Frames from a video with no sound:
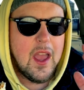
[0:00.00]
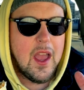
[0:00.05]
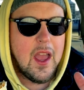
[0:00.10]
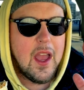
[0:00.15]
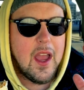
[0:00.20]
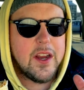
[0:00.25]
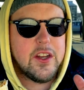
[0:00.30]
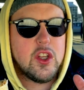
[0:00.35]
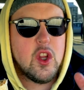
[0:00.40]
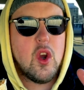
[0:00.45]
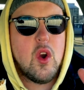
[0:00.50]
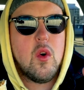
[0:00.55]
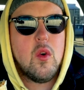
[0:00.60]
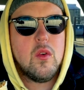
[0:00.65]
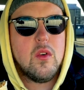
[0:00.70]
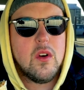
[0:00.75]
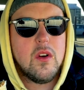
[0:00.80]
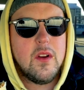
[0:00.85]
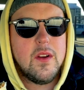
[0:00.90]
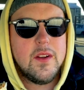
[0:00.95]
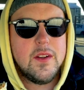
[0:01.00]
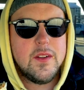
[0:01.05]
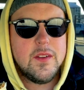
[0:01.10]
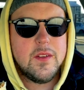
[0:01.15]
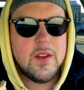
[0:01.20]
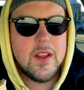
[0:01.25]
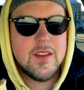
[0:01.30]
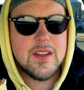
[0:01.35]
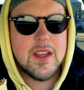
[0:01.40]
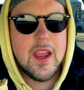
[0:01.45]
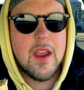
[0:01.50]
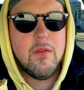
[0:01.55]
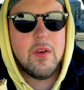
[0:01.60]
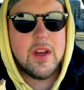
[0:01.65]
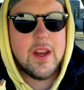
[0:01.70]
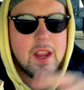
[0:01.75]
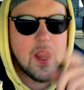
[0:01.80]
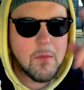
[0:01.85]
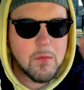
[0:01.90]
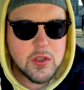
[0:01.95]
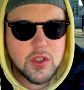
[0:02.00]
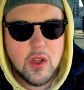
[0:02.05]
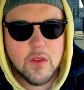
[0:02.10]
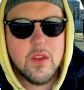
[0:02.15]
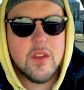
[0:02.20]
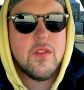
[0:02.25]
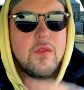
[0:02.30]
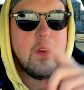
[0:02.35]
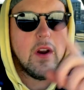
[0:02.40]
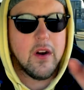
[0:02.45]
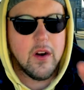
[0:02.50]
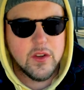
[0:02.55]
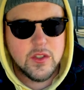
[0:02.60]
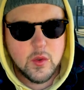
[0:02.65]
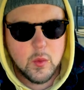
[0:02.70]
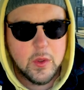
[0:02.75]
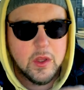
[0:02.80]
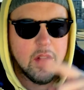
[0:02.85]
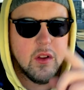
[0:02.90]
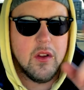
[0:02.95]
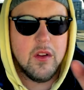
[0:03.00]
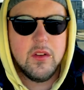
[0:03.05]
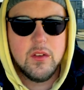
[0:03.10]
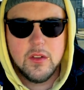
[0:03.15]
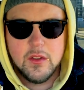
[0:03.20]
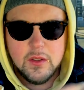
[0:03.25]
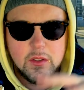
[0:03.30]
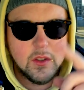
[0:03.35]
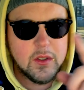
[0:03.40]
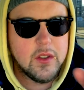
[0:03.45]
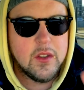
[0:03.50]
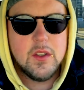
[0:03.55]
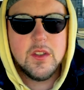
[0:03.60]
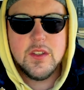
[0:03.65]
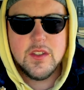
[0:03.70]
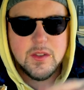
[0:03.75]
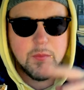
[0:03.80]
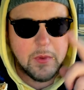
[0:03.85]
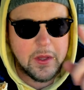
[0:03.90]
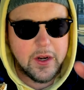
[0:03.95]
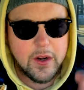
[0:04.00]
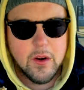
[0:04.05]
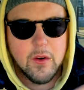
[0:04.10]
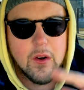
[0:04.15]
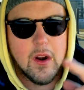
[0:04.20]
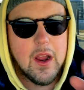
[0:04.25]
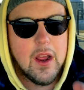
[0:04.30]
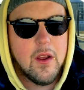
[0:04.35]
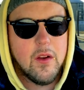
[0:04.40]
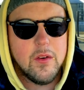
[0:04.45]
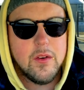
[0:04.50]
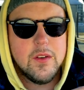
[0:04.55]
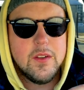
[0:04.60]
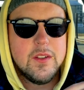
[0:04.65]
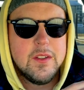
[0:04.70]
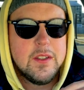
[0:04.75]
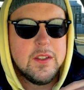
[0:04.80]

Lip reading: It's like every day I'm just on this Ferris wheel spinning around.